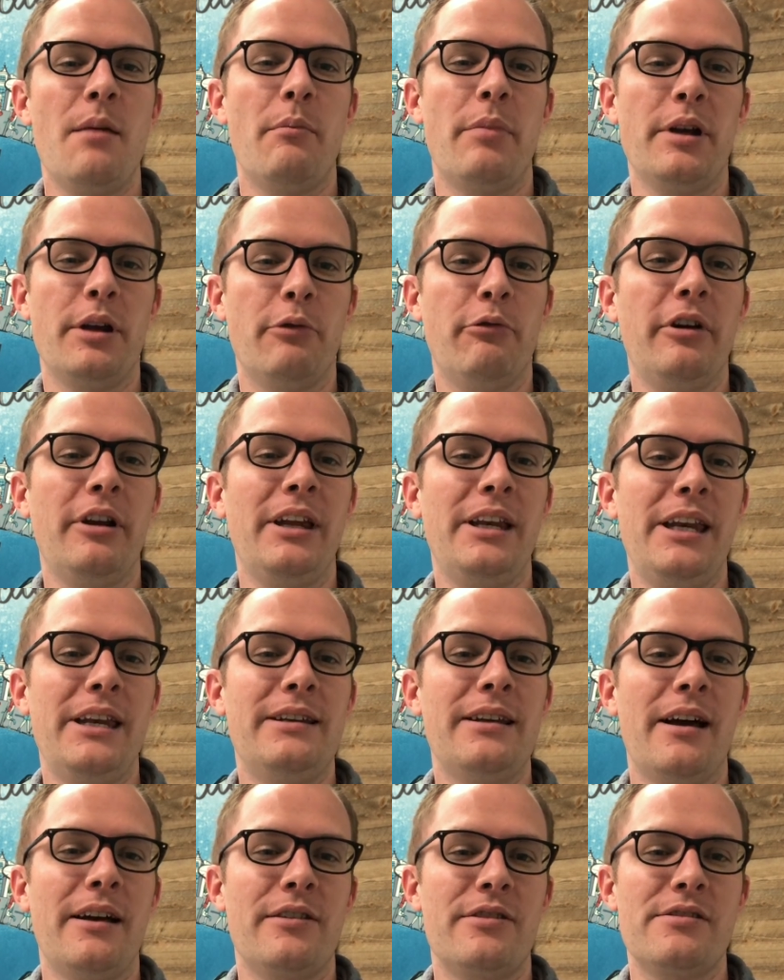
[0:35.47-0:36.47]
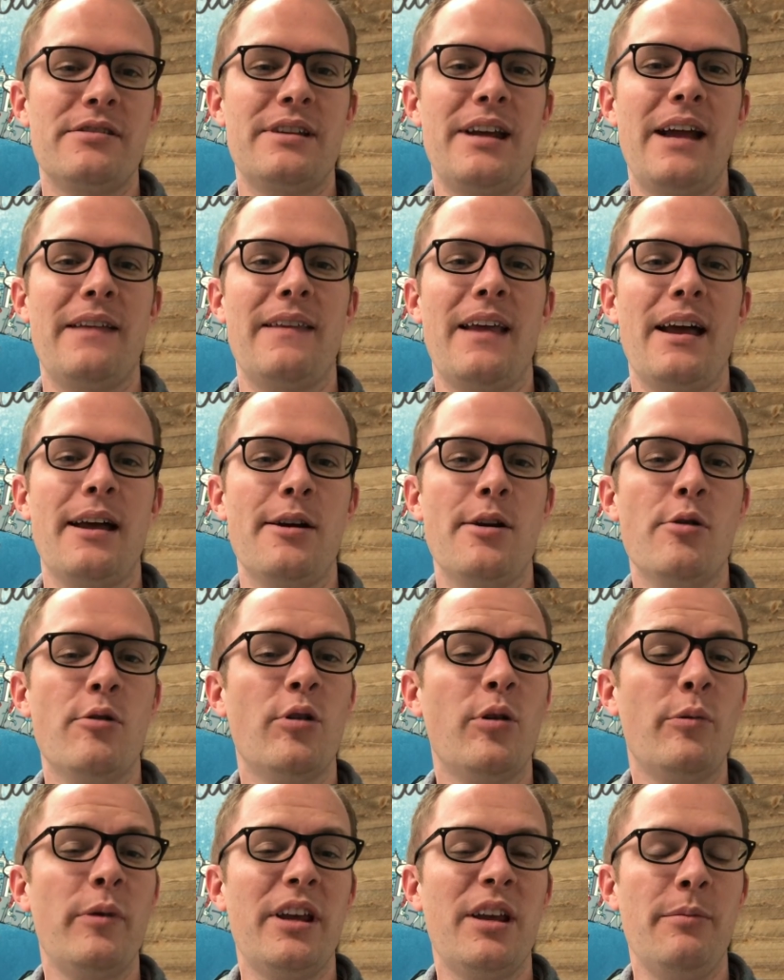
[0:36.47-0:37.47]
But you really need to understand that. Who
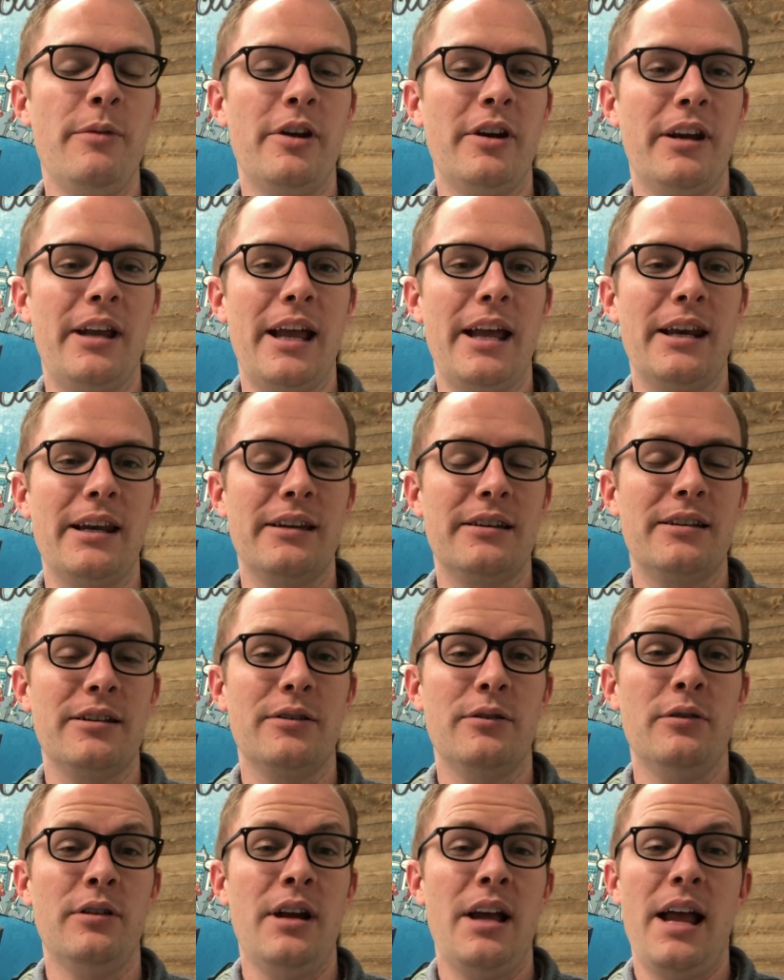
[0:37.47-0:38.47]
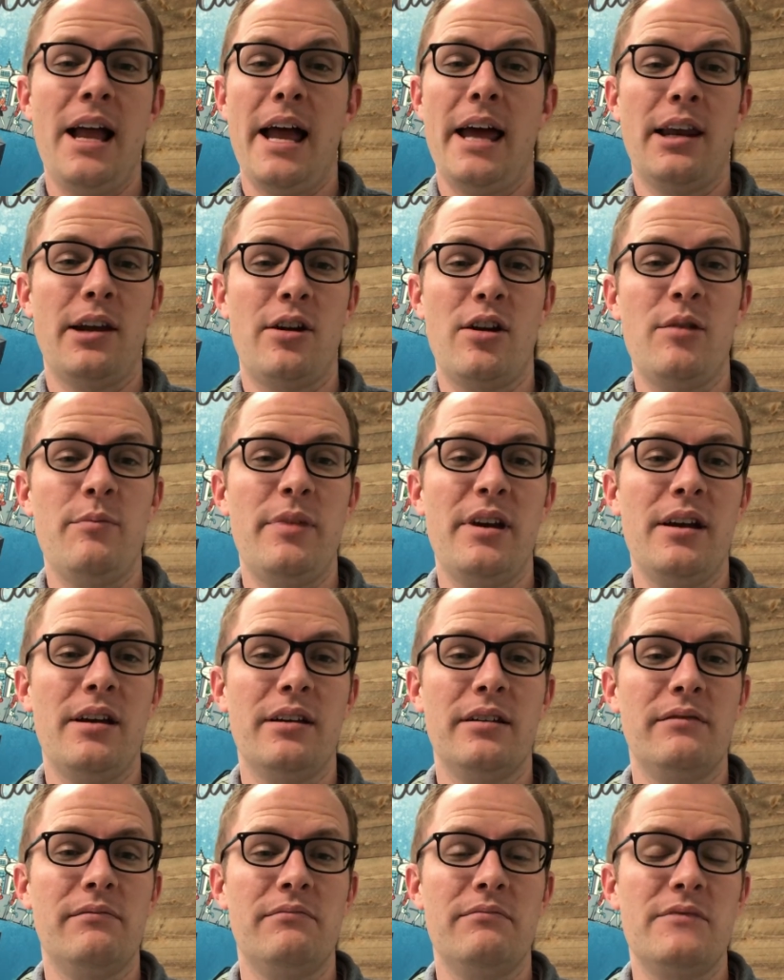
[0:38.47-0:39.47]
are we communicating to? And it could
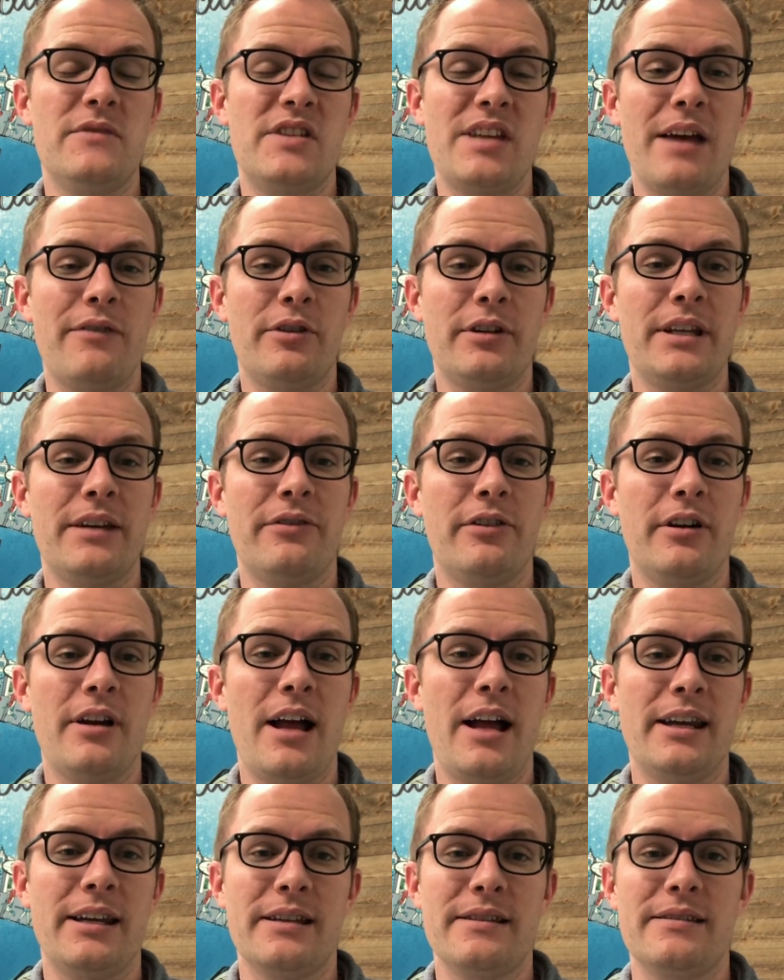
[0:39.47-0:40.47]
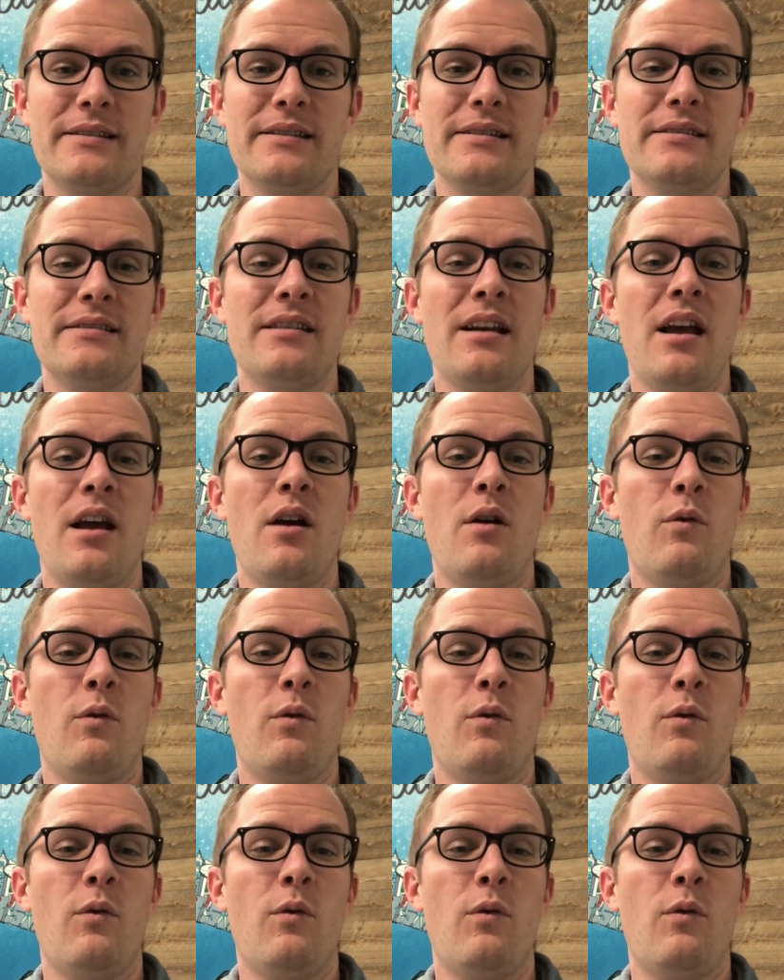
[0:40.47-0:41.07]
be several different audiences.